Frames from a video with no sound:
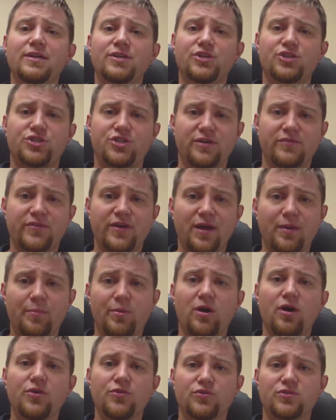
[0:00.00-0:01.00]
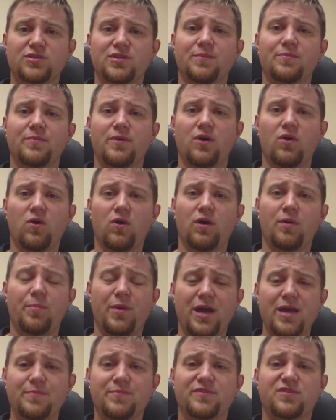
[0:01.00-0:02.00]
Shoving a ball through a
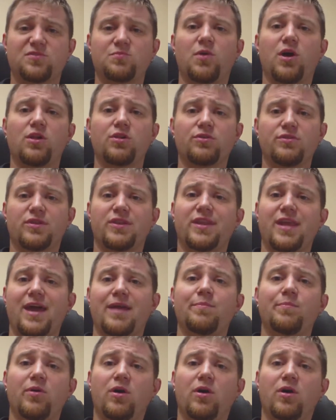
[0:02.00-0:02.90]
pipe smaller than that